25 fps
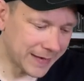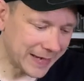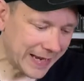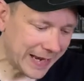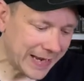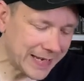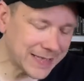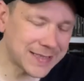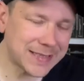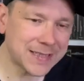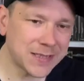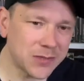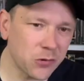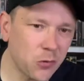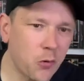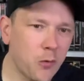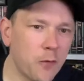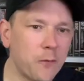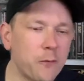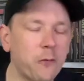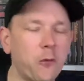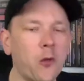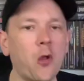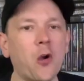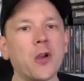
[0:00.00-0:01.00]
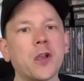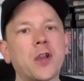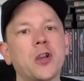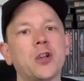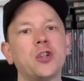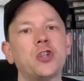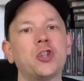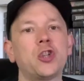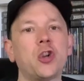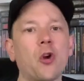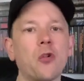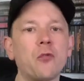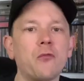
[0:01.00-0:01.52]
It's sort of like a
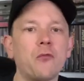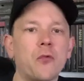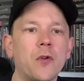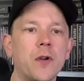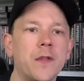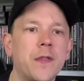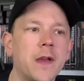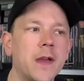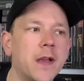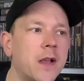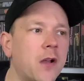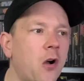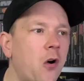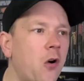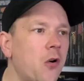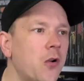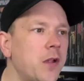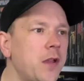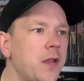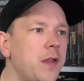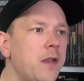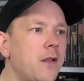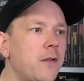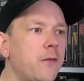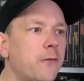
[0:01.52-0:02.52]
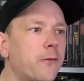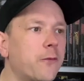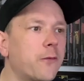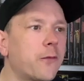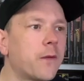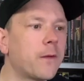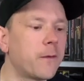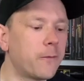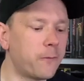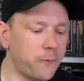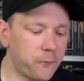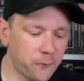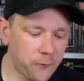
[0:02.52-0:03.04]
genre that kind of
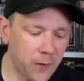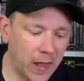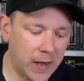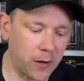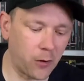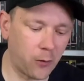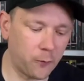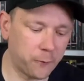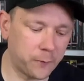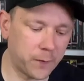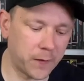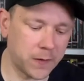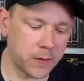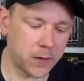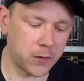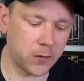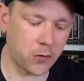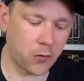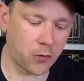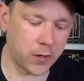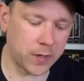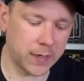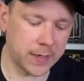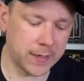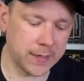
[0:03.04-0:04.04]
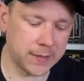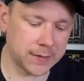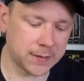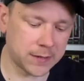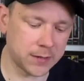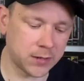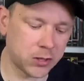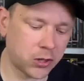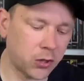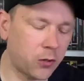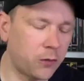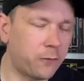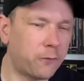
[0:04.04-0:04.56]
fell off in the 90s and
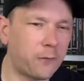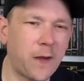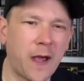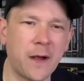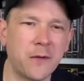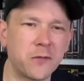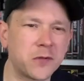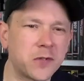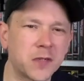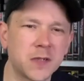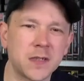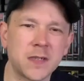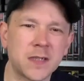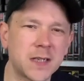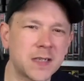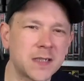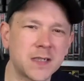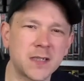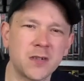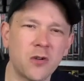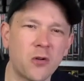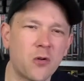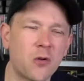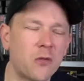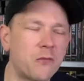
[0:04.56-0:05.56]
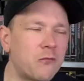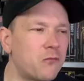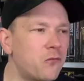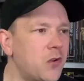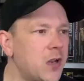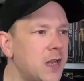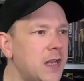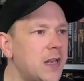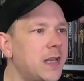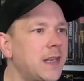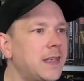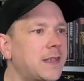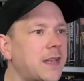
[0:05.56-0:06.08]
2000s. It's not
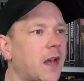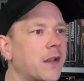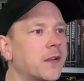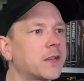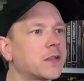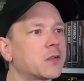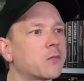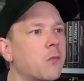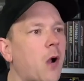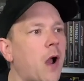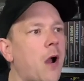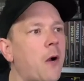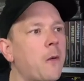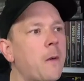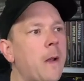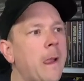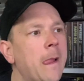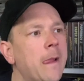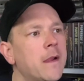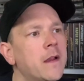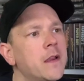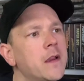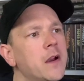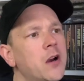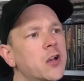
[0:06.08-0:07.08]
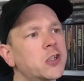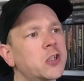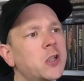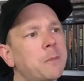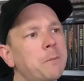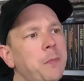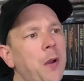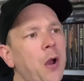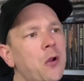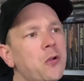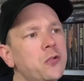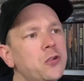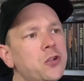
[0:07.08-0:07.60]
really done as well. I
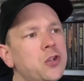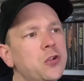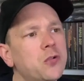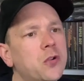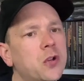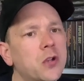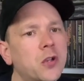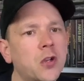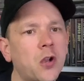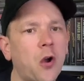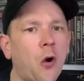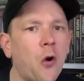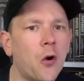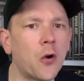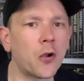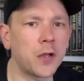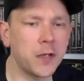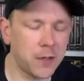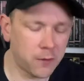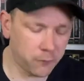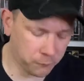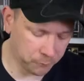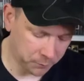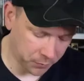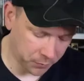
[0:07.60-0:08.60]
suppose you could kind of